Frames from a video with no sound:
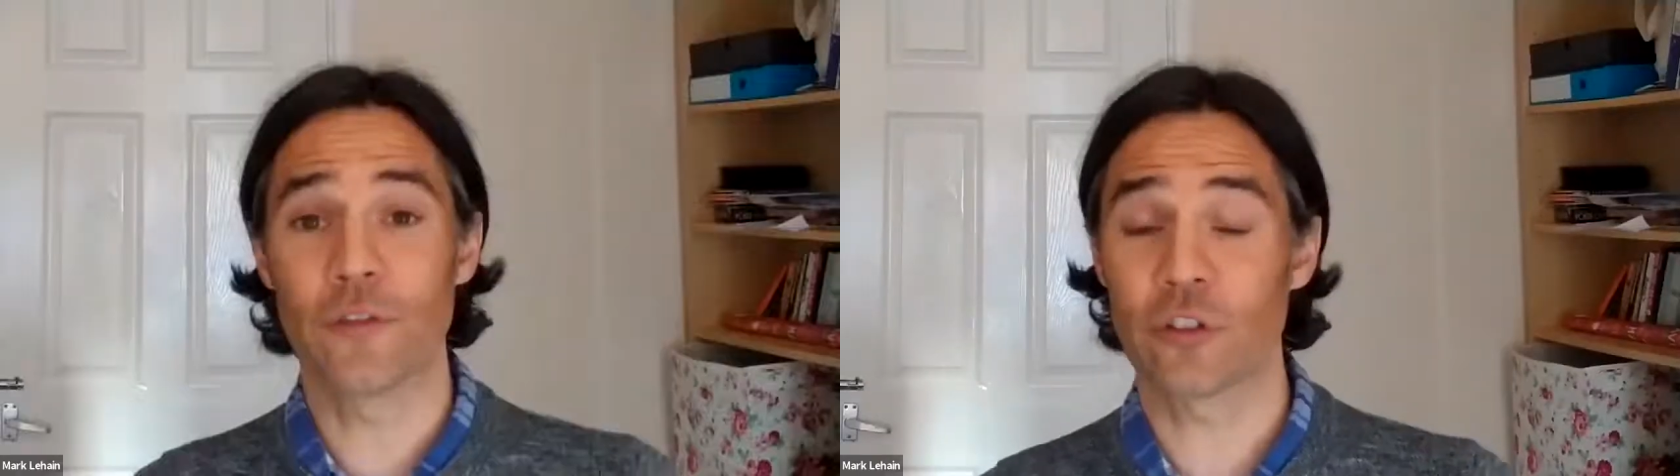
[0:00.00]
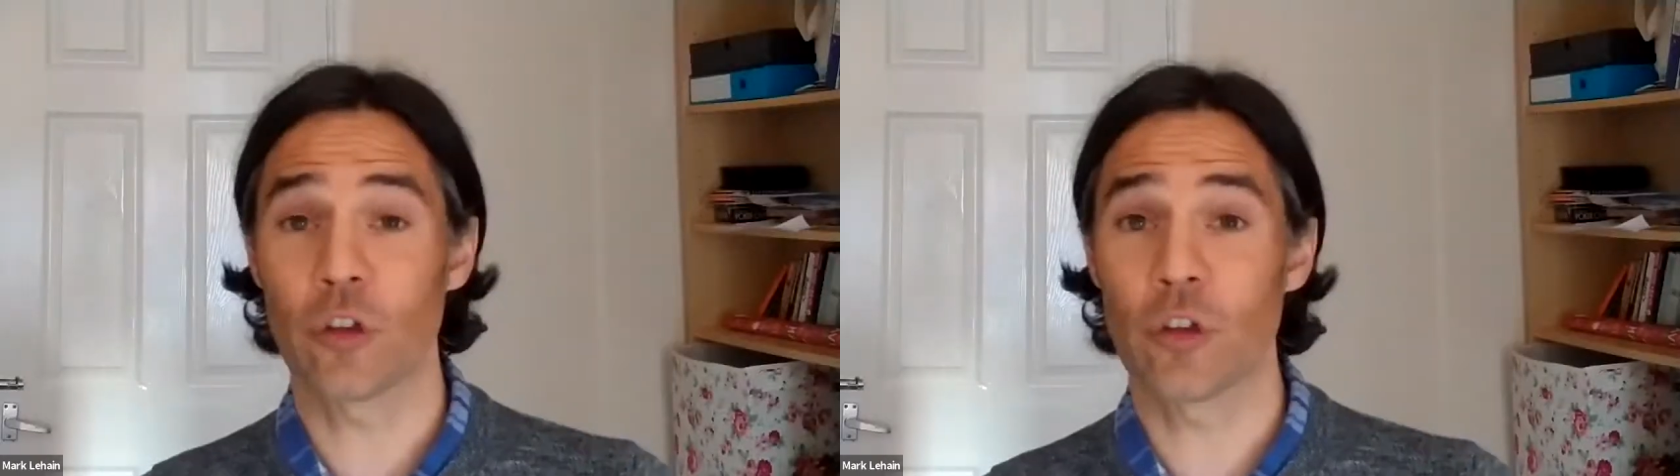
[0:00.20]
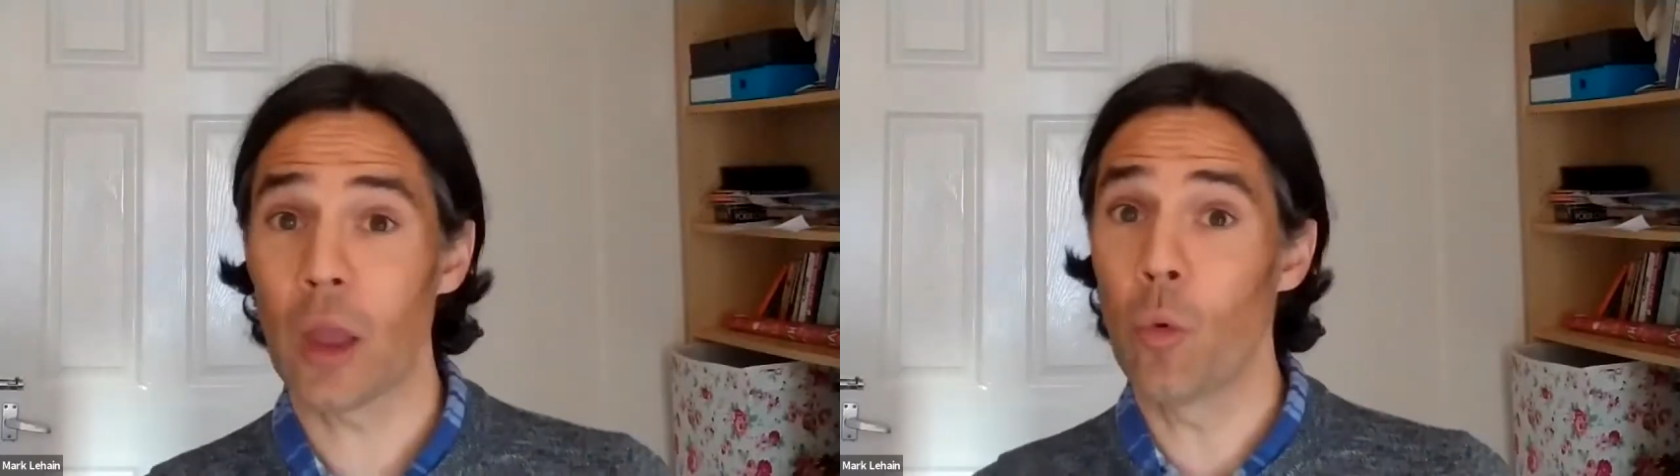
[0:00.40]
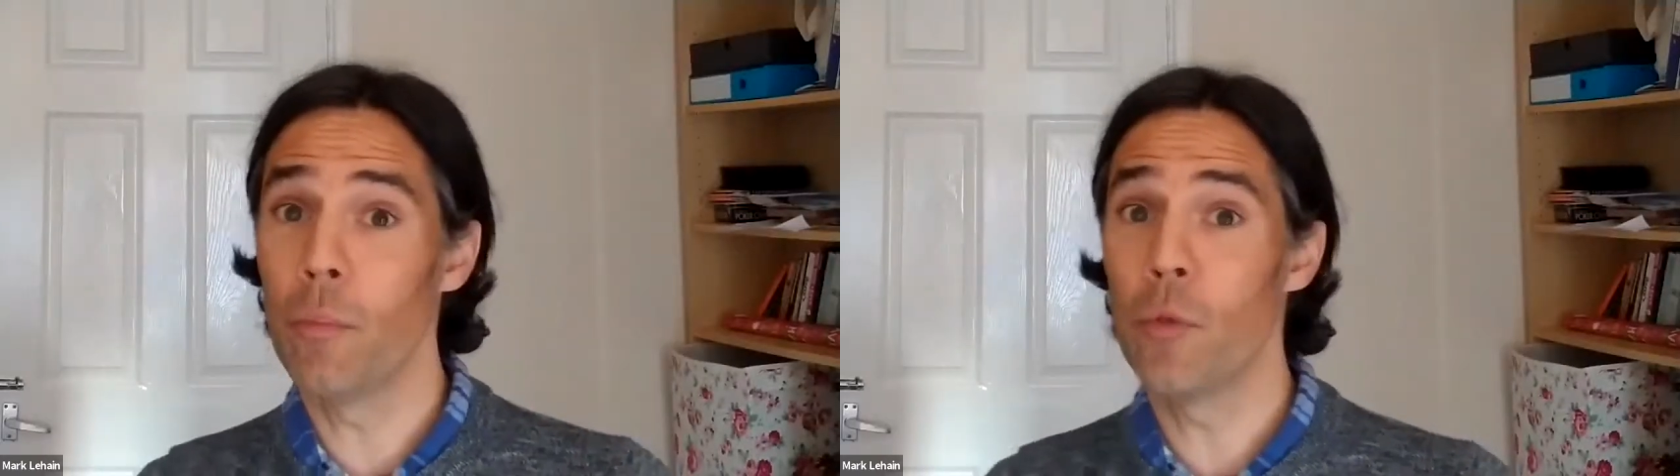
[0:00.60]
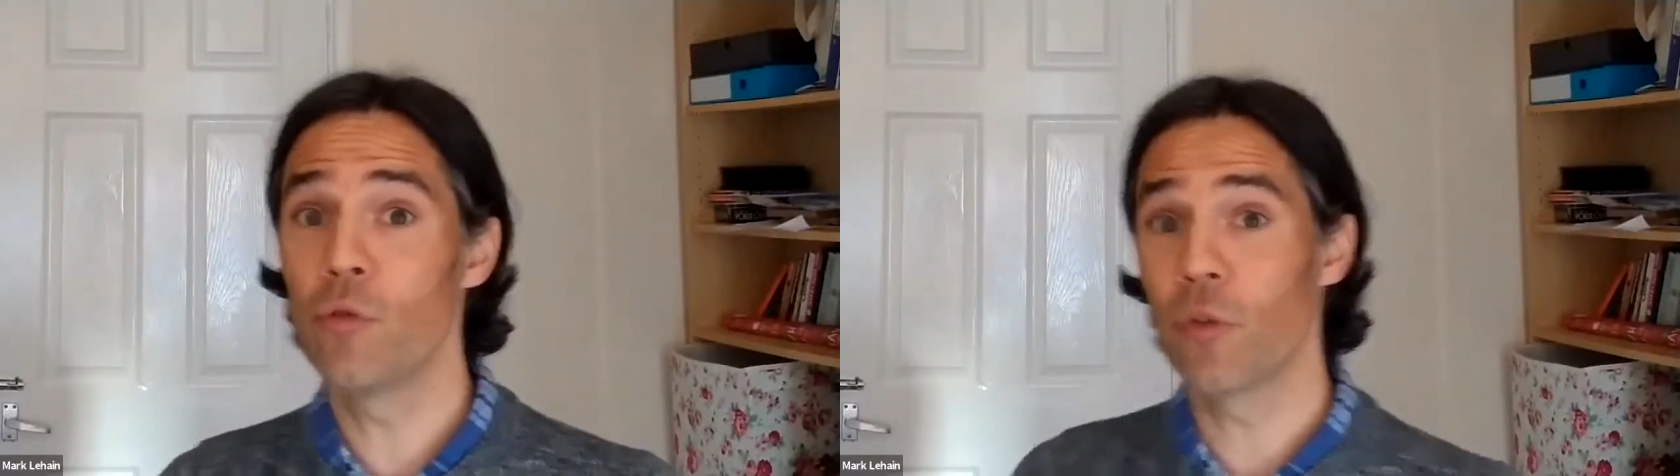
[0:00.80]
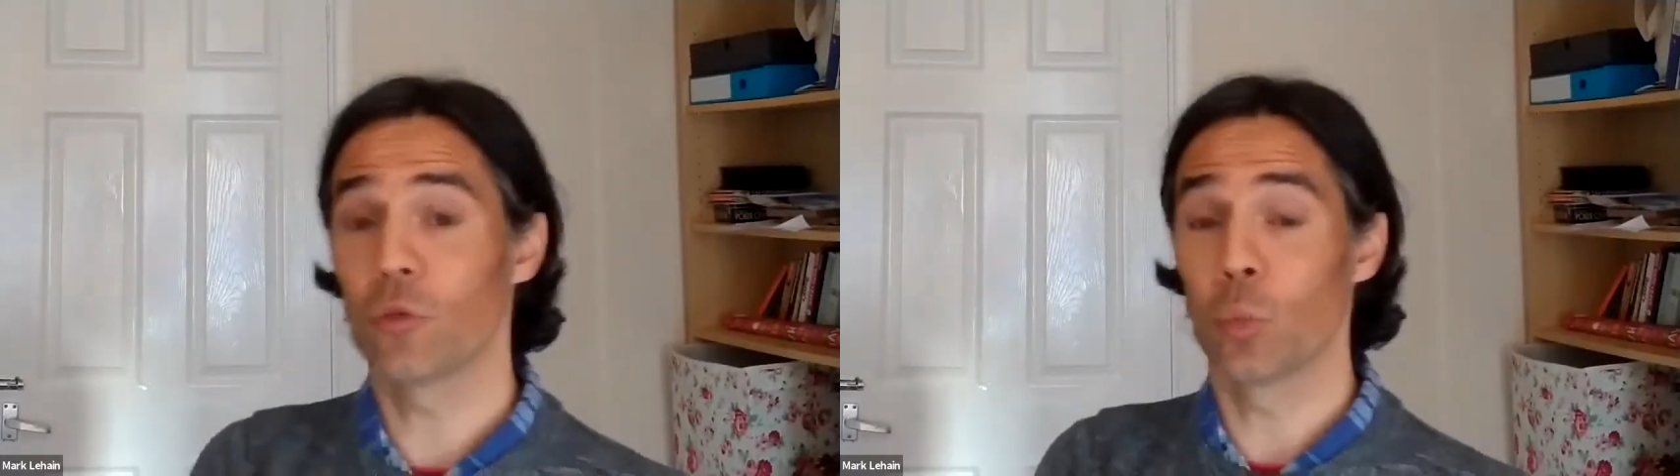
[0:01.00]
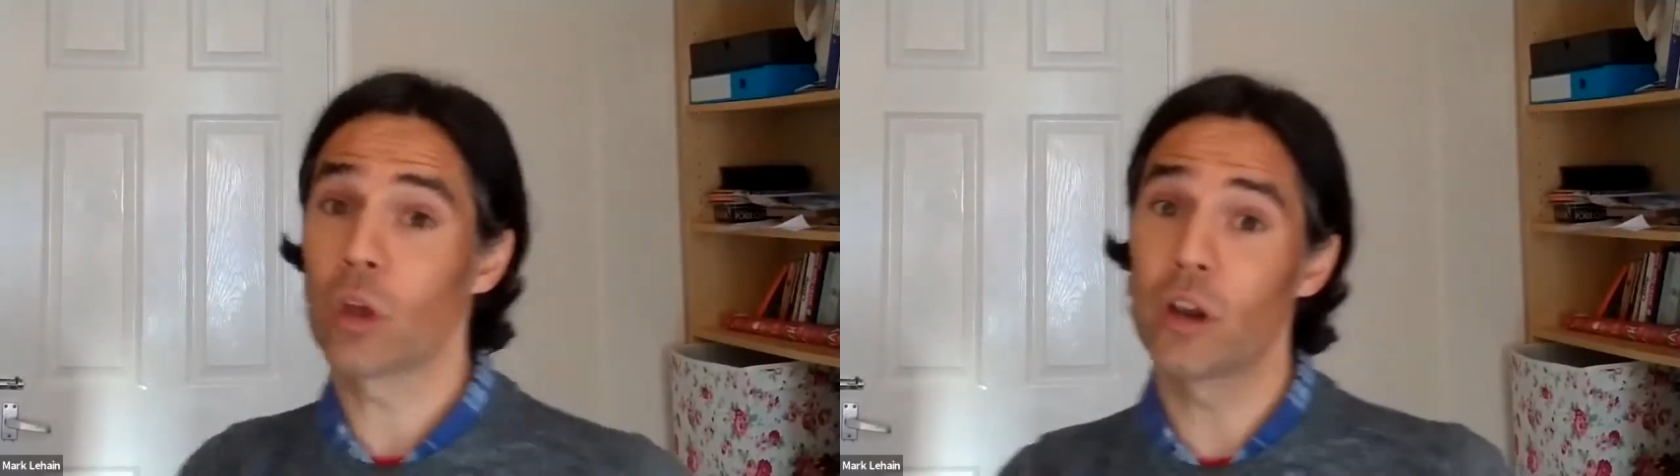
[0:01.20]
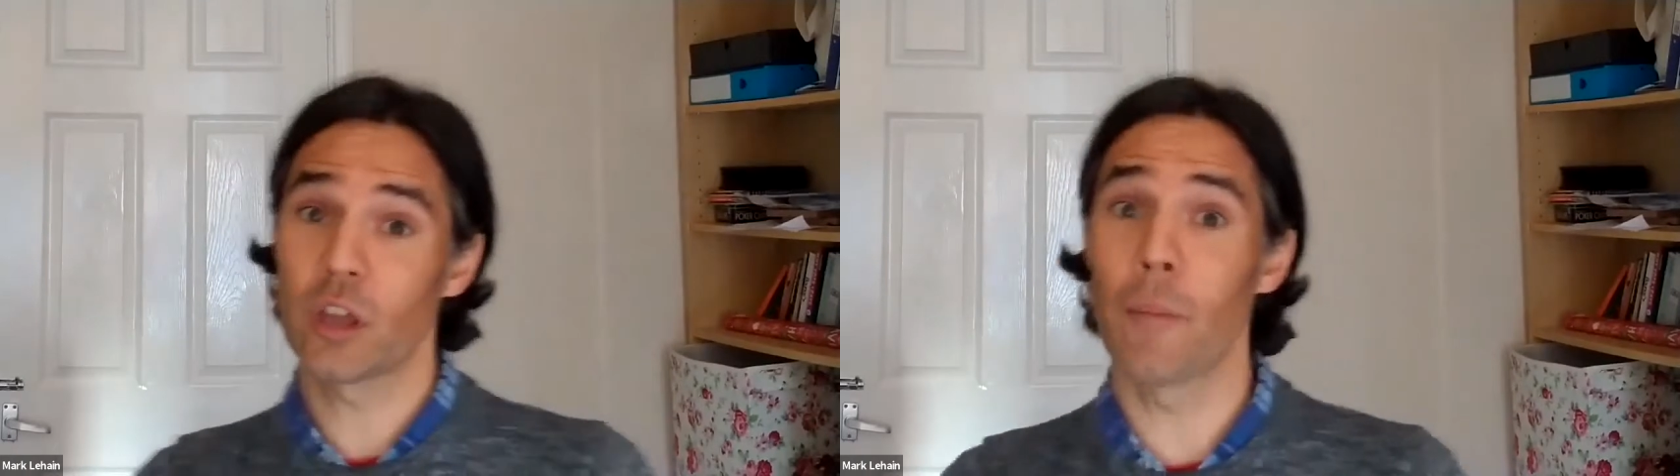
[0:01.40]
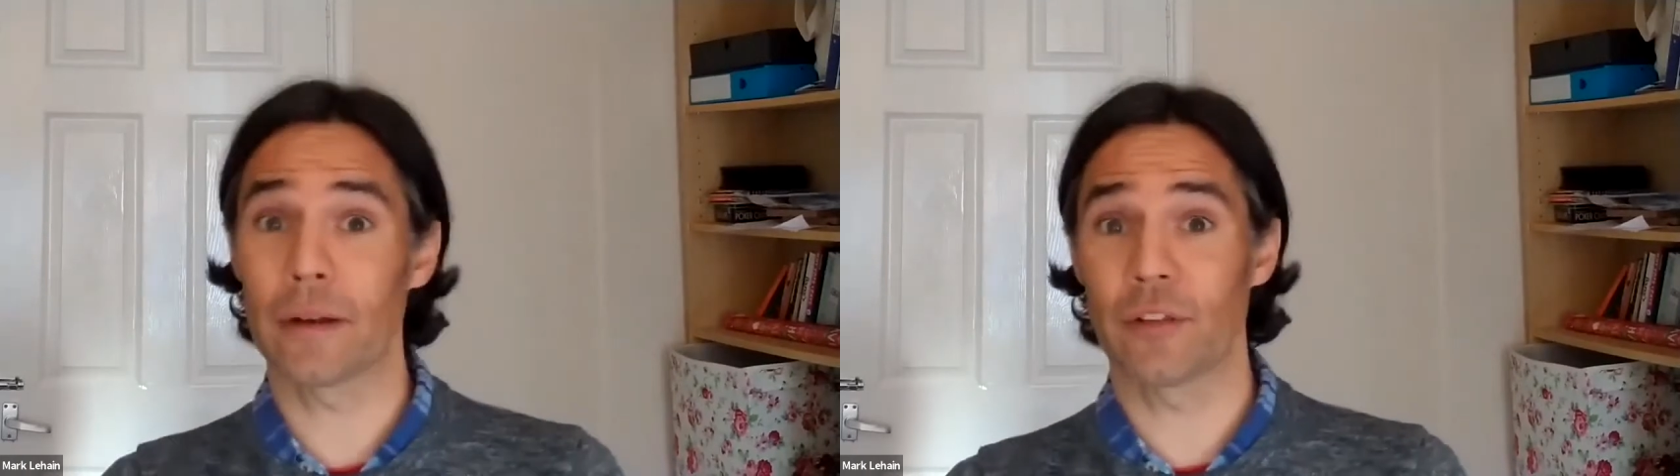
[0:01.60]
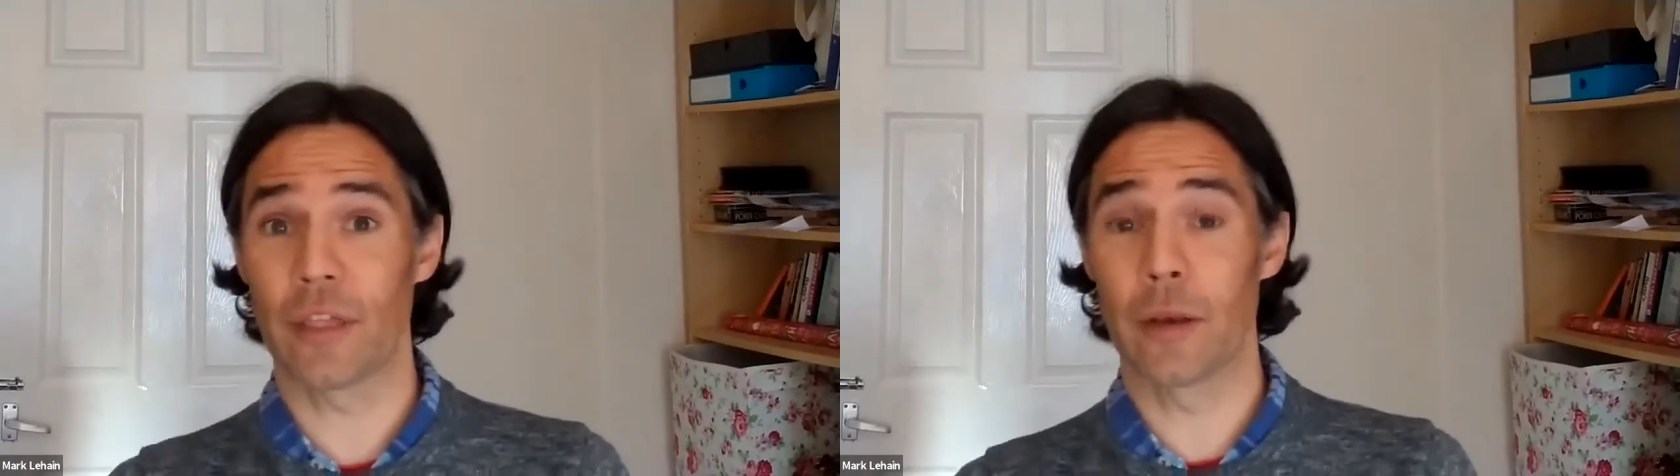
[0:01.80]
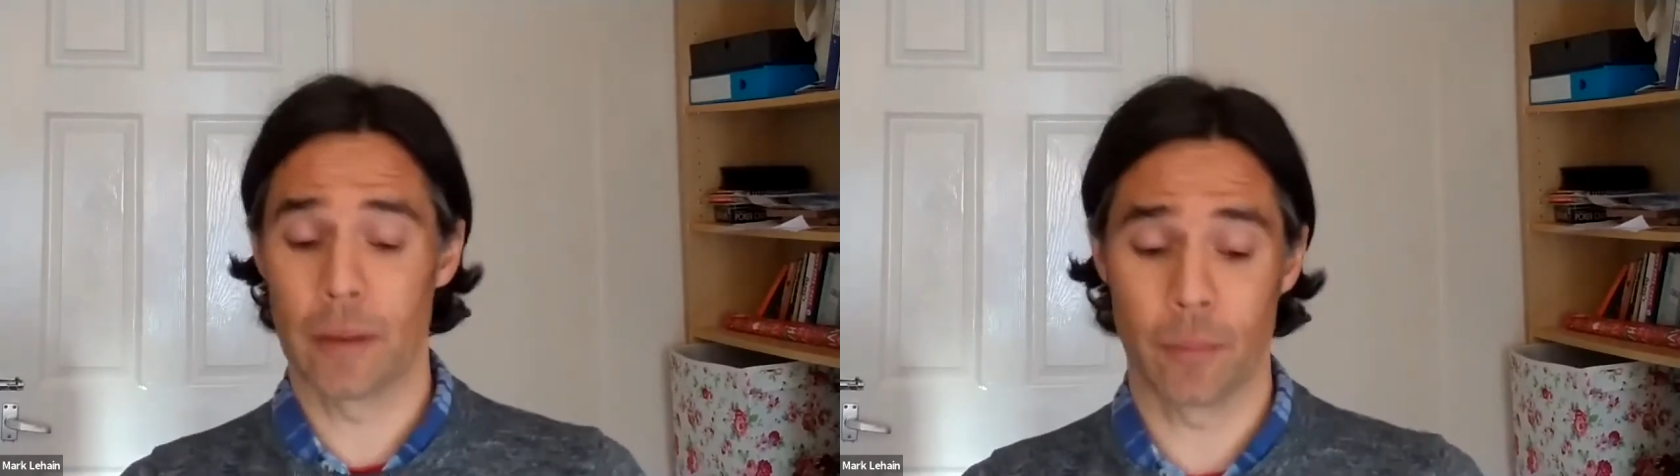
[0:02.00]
it's okay, we'll move on. We're going to come back to that in a bit,